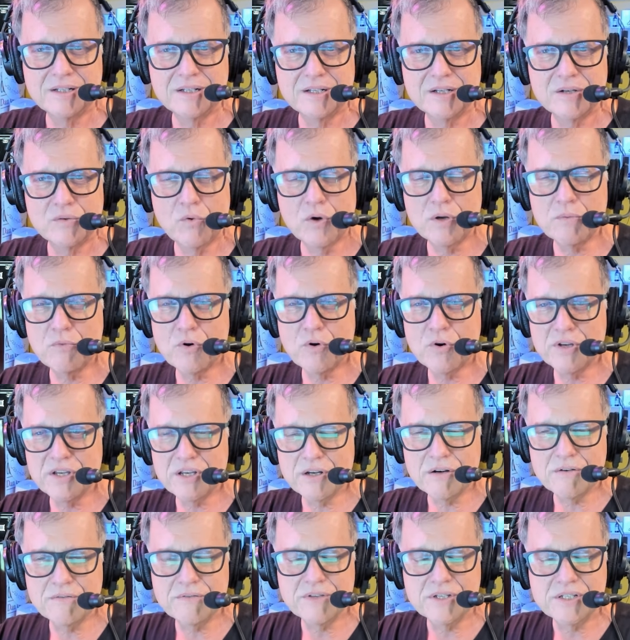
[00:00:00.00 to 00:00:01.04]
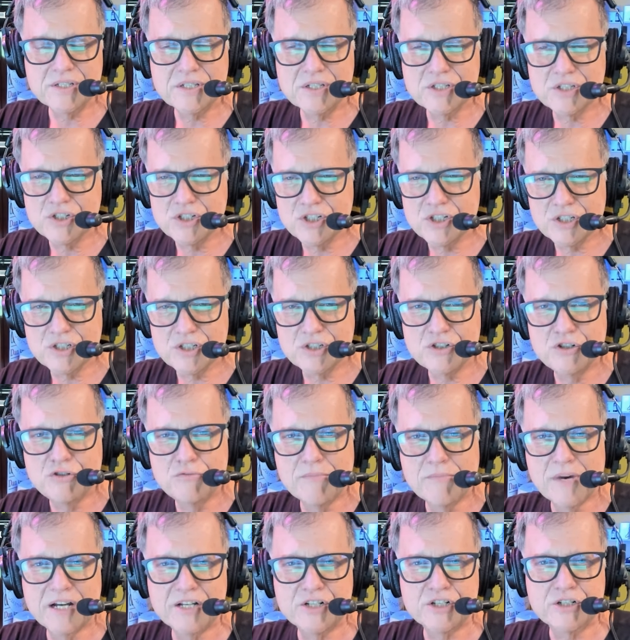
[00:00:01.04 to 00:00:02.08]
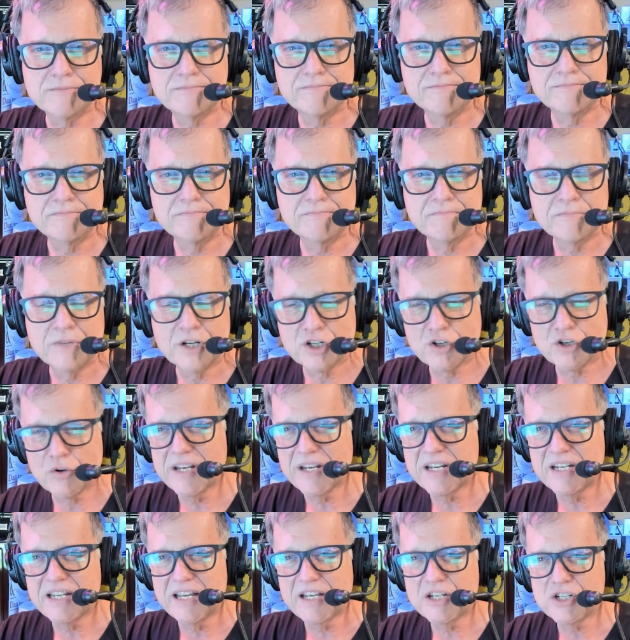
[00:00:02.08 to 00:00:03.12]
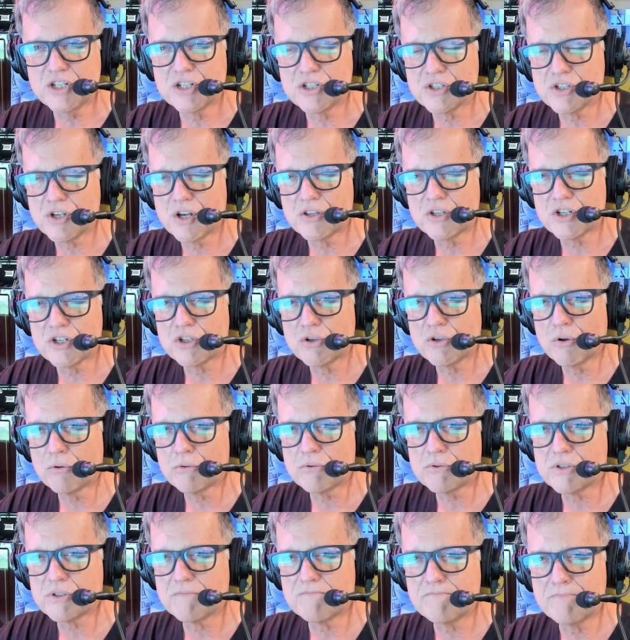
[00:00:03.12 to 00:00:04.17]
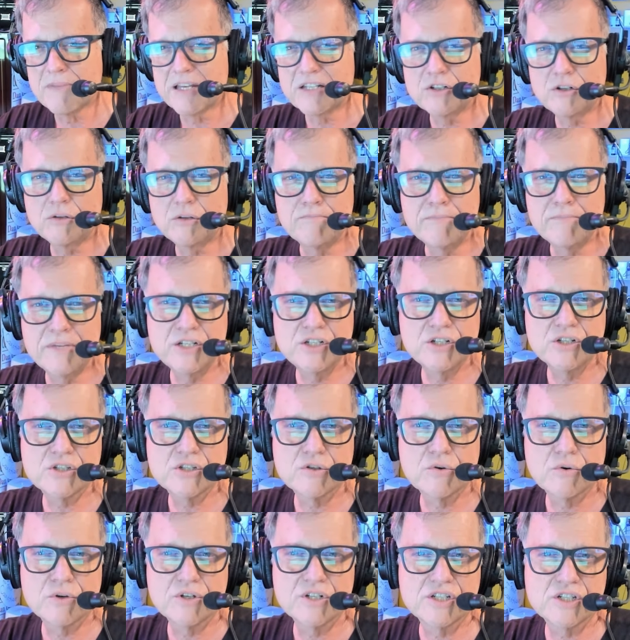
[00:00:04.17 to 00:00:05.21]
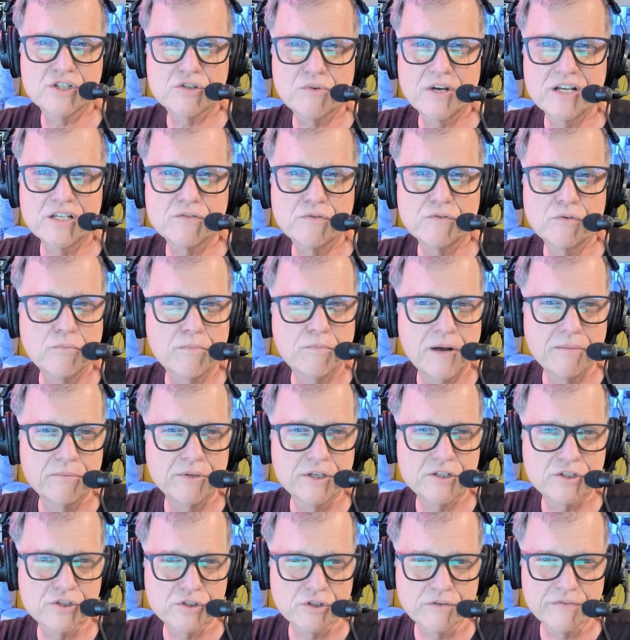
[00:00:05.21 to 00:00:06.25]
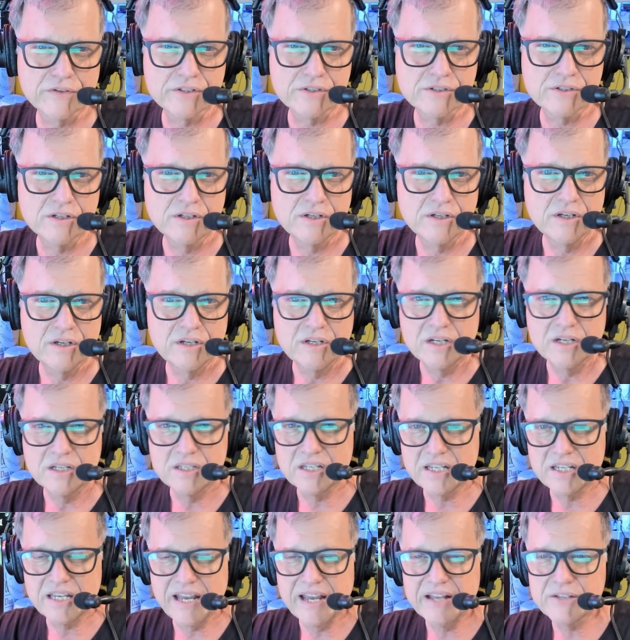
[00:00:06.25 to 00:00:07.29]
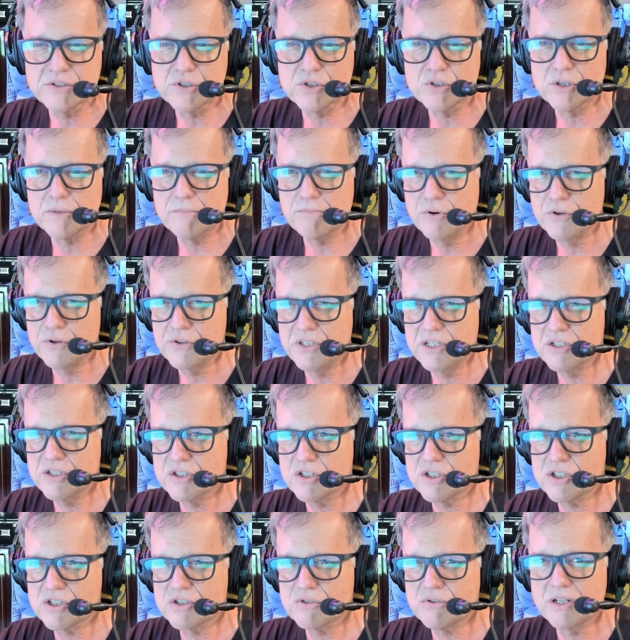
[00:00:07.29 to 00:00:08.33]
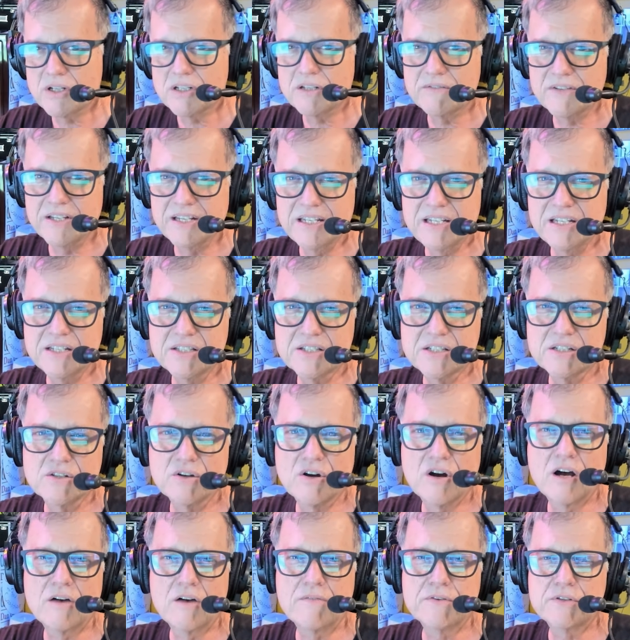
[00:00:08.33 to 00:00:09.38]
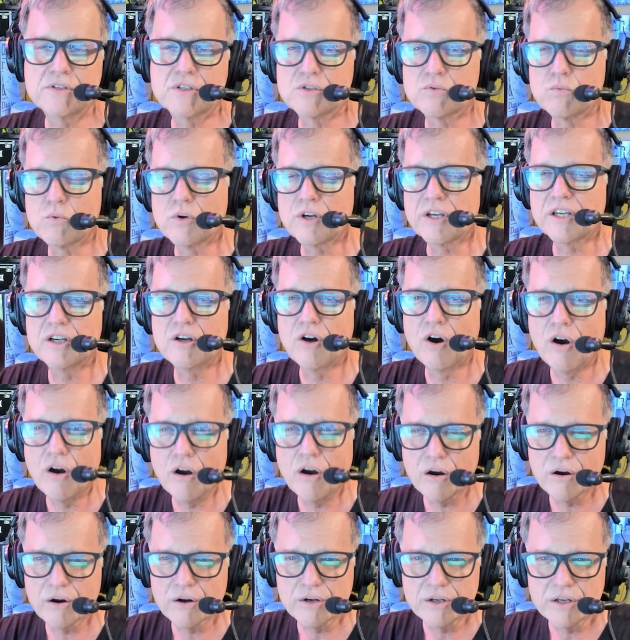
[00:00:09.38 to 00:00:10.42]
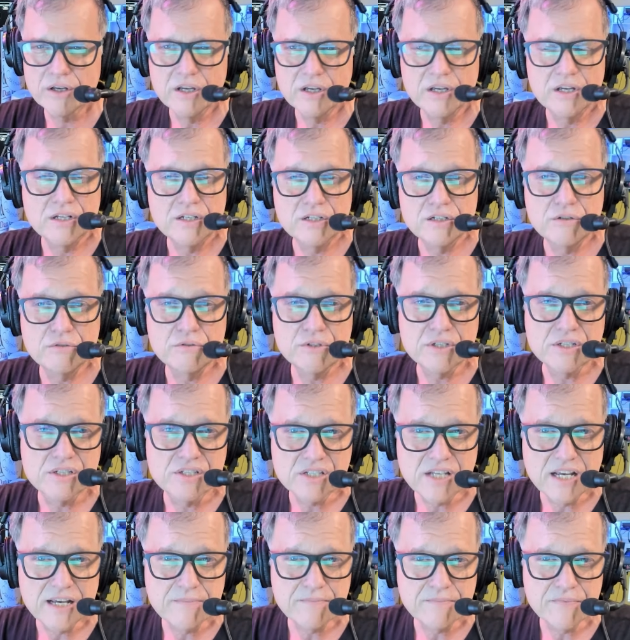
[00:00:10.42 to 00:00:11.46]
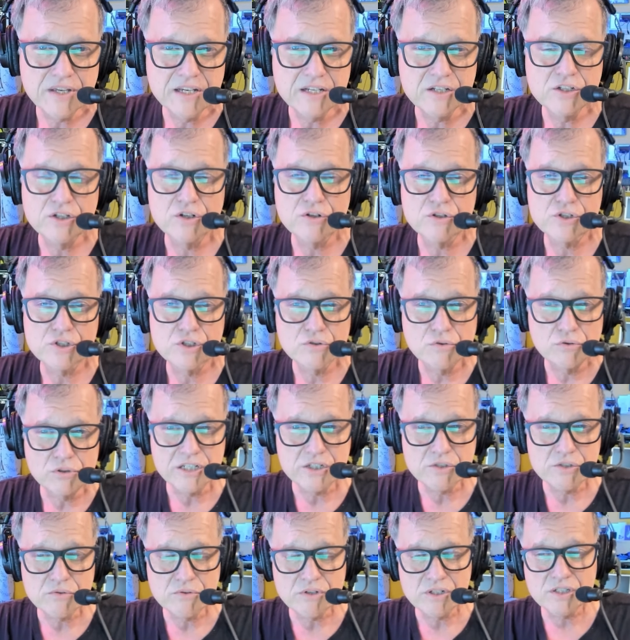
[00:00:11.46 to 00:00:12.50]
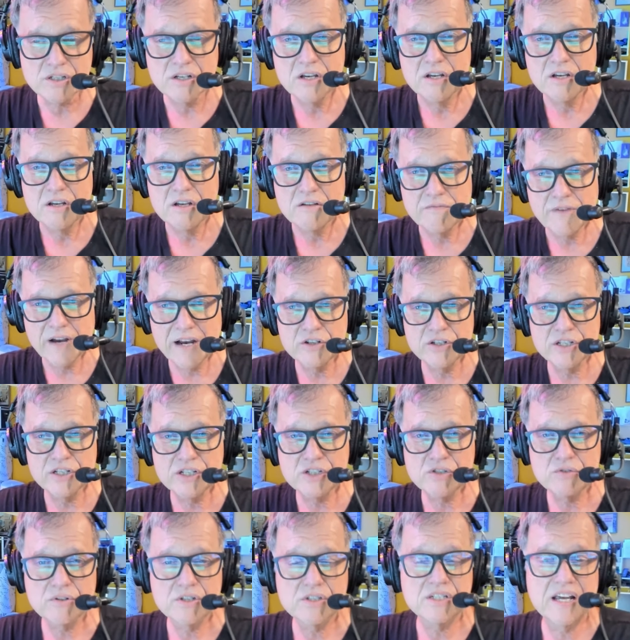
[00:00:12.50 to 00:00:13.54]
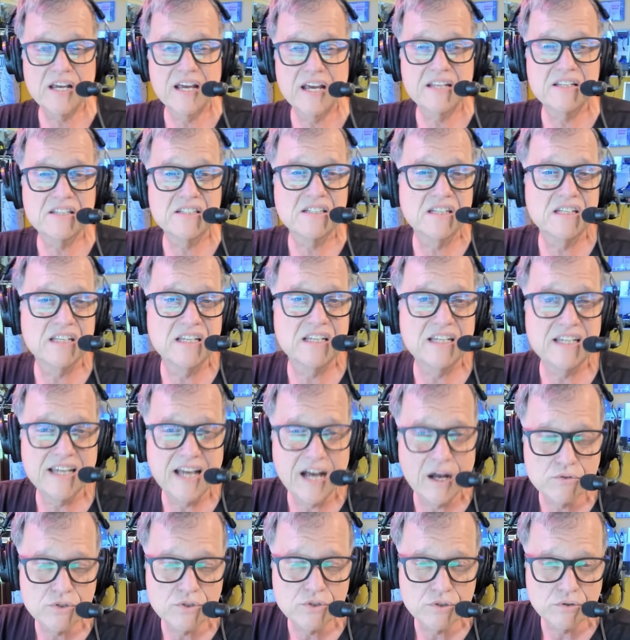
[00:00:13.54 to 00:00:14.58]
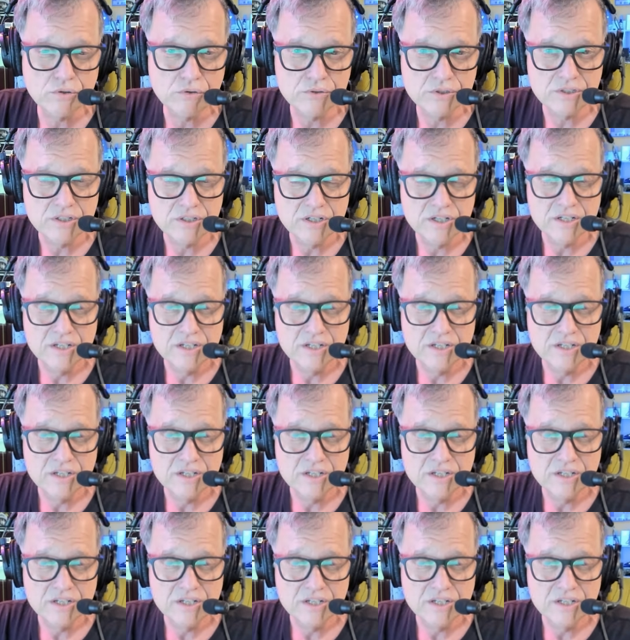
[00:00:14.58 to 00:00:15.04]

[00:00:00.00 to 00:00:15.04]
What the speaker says: One more year of this is just too much. Accreditation is on the shoulders of mental midgets who are disgraceful public servants, and the cancer that put these destructive idiots into office is working hard to do the same thing to your school districts, fire districts, and city councils